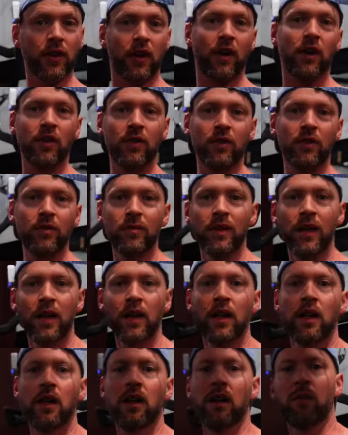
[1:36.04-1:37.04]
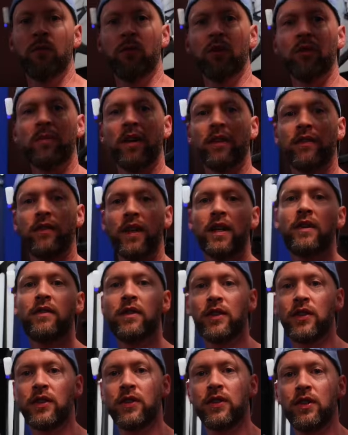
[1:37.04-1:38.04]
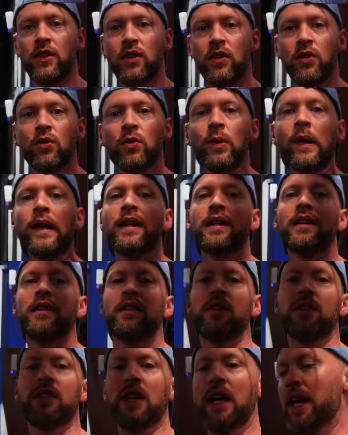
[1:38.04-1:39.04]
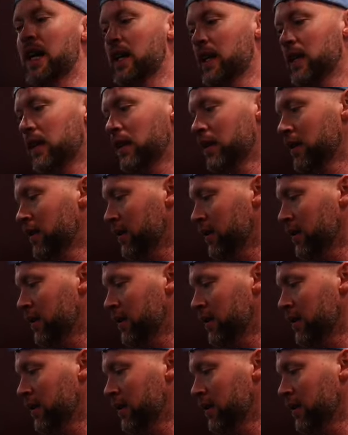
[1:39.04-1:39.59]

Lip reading: at home. One of my favorites to do is a